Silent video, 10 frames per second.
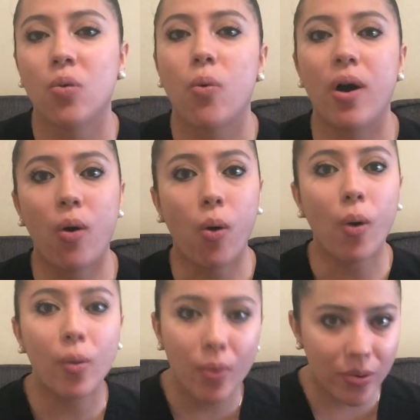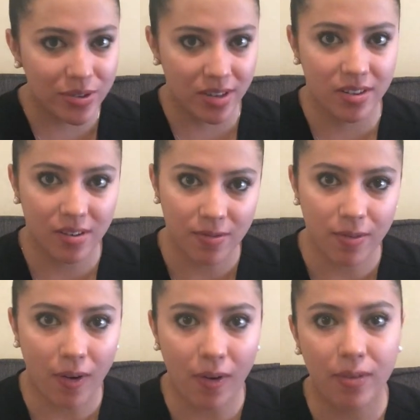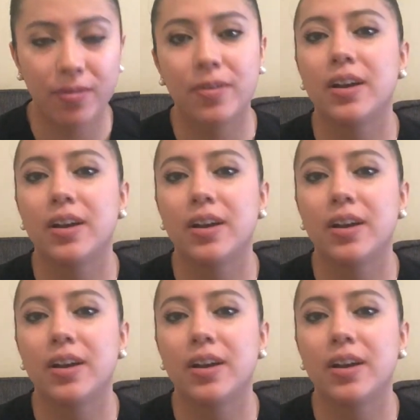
What hormones does it involve?